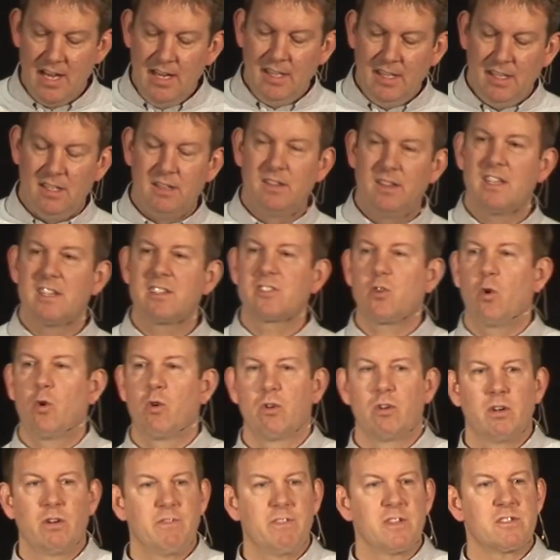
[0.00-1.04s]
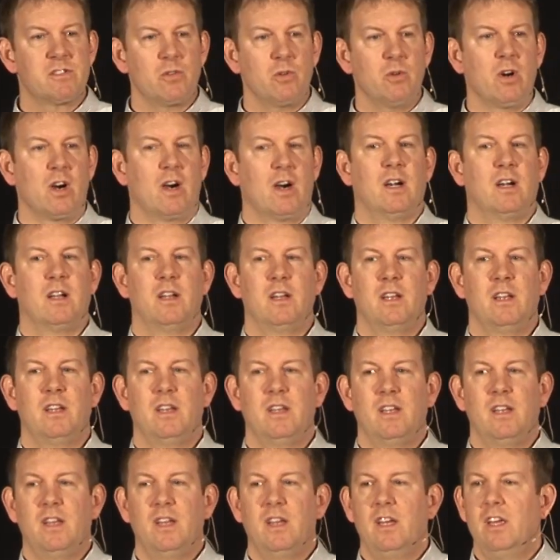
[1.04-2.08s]
in this corner of the store.
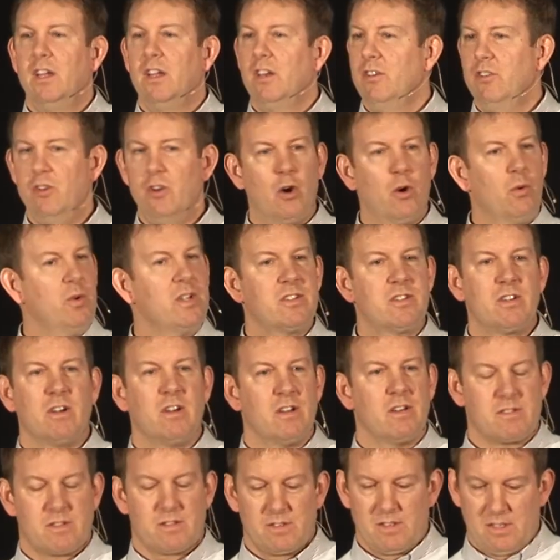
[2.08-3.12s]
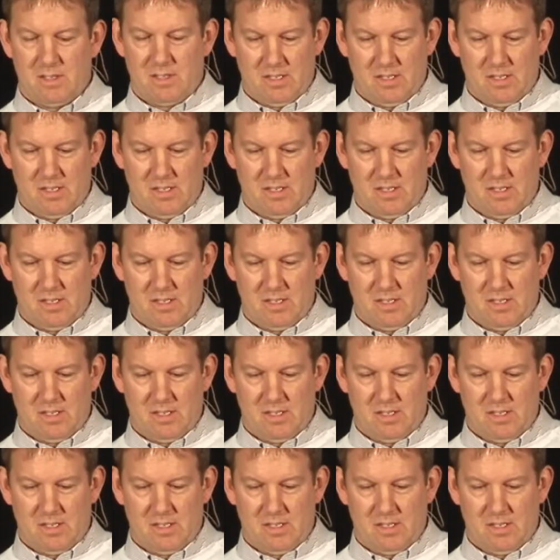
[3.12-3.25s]
No returns.